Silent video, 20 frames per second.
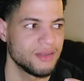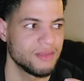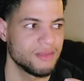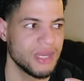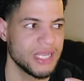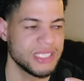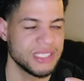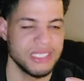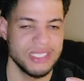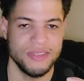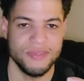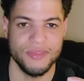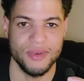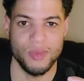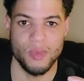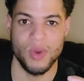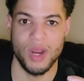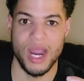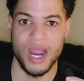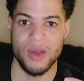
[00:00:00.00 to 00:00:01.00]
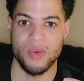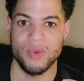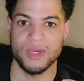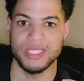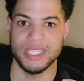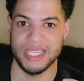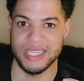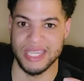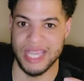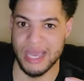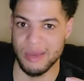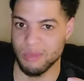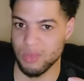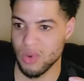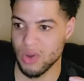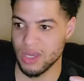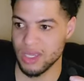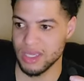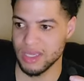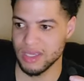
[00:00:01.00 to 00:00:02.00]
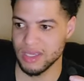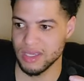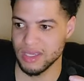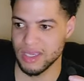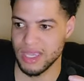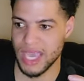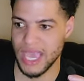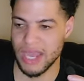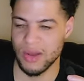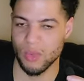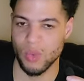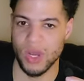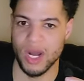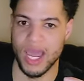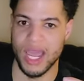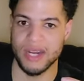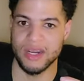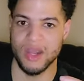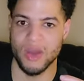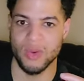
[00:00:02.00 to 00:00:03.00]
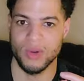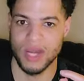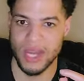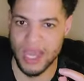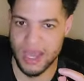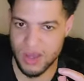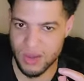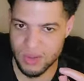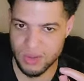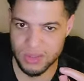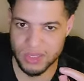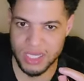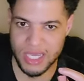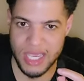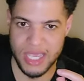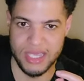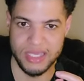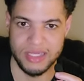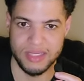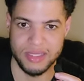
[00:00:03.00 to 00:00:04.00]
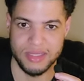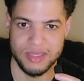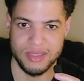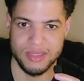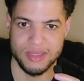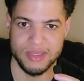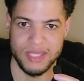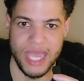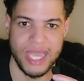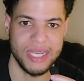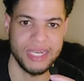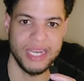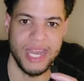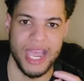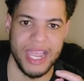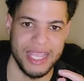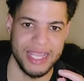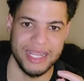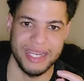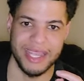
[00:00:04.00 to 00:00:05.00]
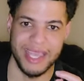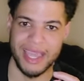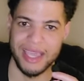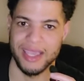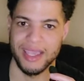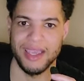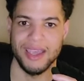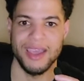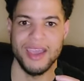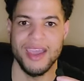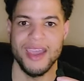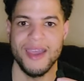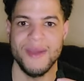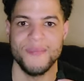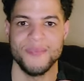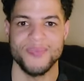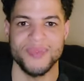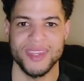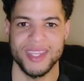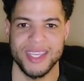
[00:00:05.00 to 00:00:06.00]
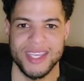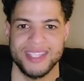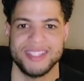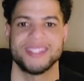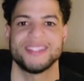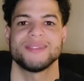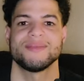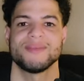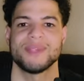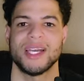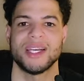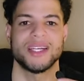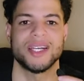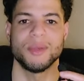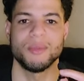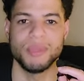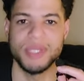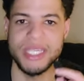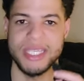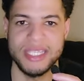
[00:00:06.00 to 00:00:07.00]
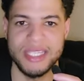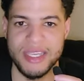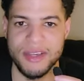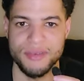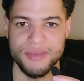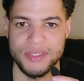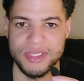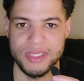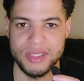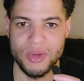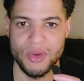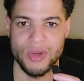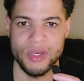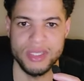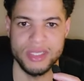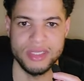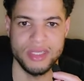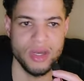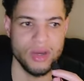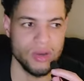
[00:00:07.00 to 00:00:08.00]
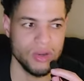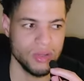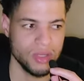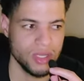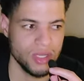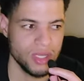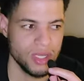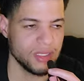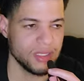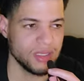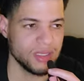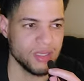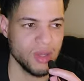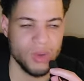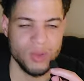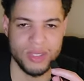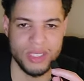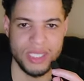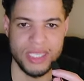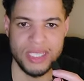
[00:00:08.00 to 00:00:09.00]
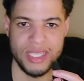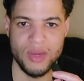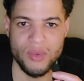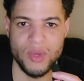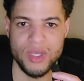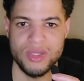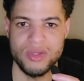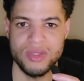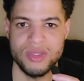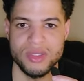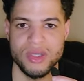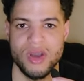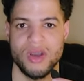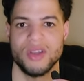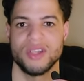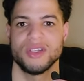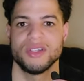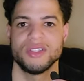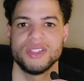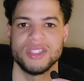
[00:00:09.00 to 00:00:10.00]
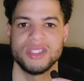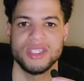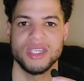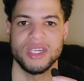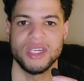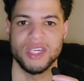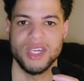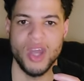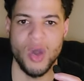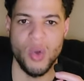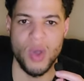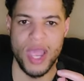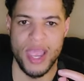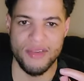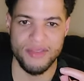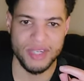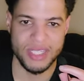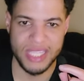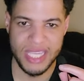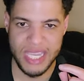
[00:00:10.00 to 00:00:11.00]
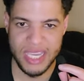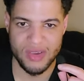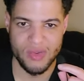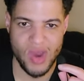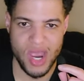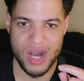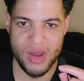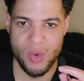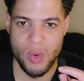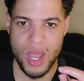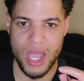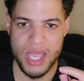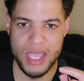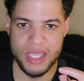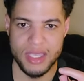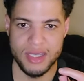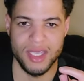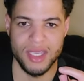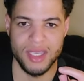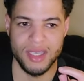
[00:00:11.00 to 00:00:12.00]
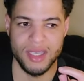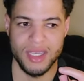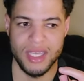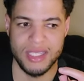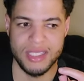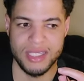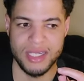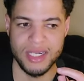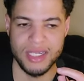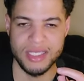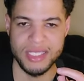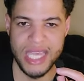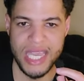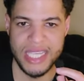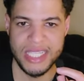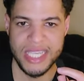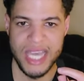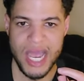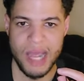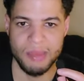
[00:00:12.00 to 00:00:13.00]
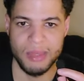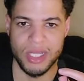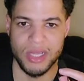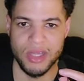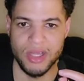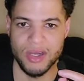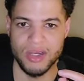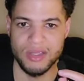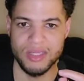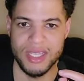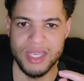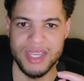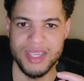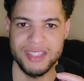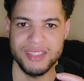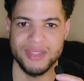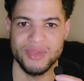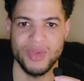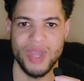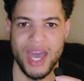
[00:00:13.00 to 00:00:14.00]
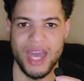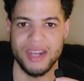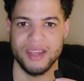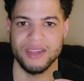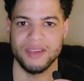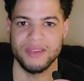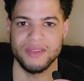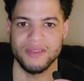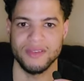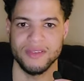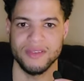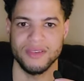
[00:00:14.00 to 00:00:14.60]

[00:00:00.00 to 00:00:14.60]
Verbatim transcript: basically, from where I was at that point and what I know now is like night and day it's a complete different story. So don't think that when you start, you're just going to know everything right away. It's going to take time to learn things. You got to